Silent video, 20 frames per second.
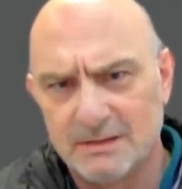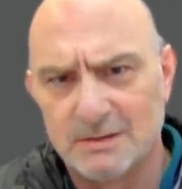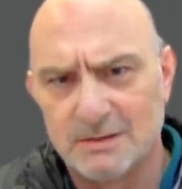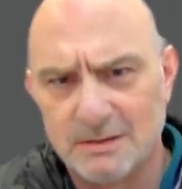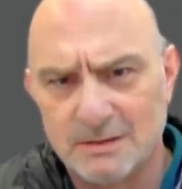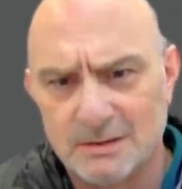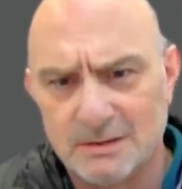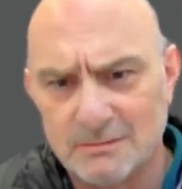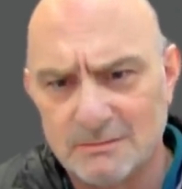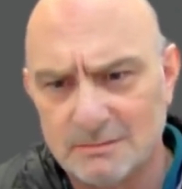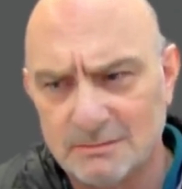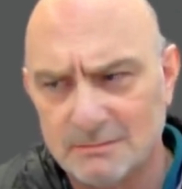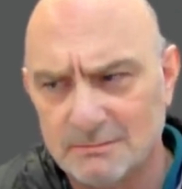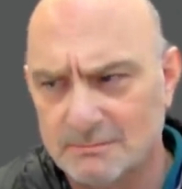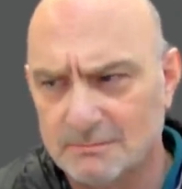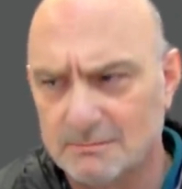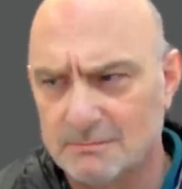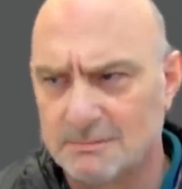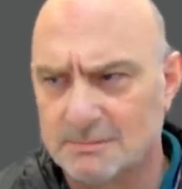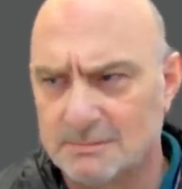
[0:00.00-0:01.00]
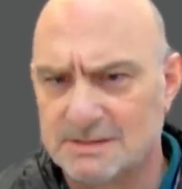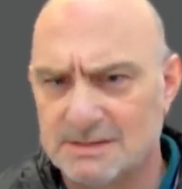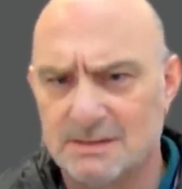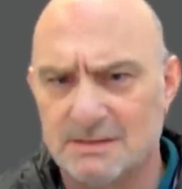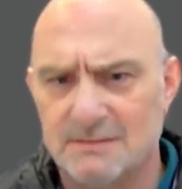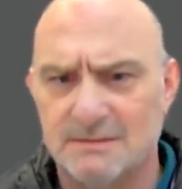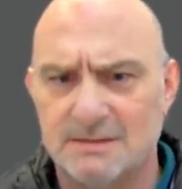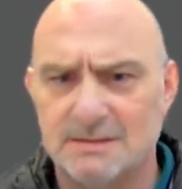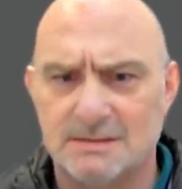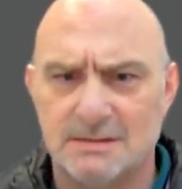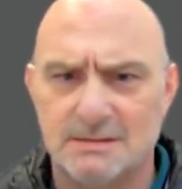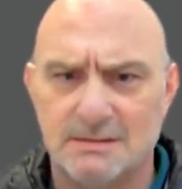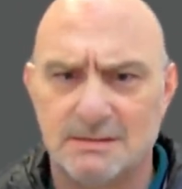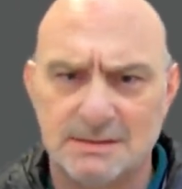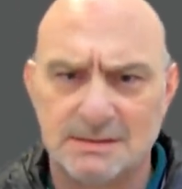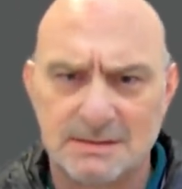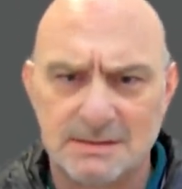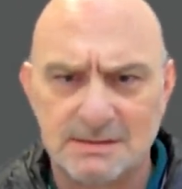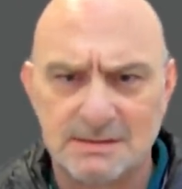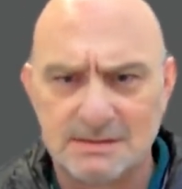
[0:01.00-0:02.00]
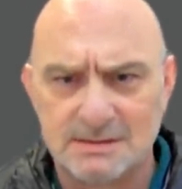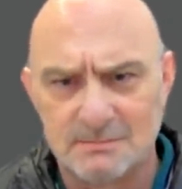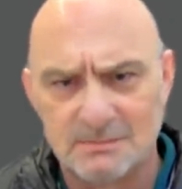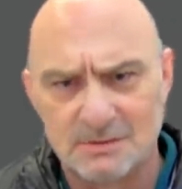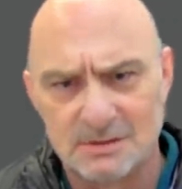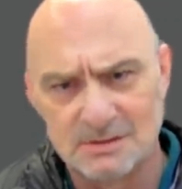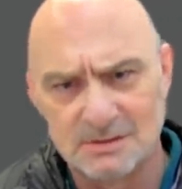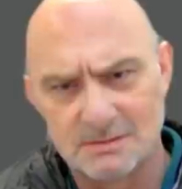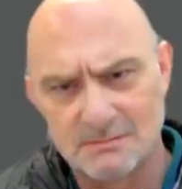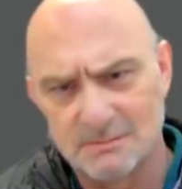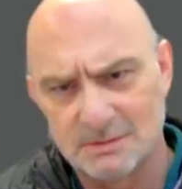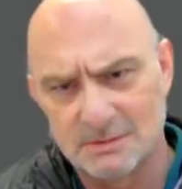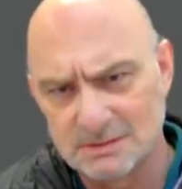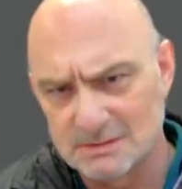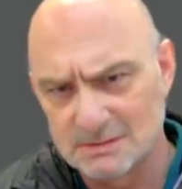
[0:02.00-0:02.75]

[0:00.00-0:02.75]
unknown service, in the sense that most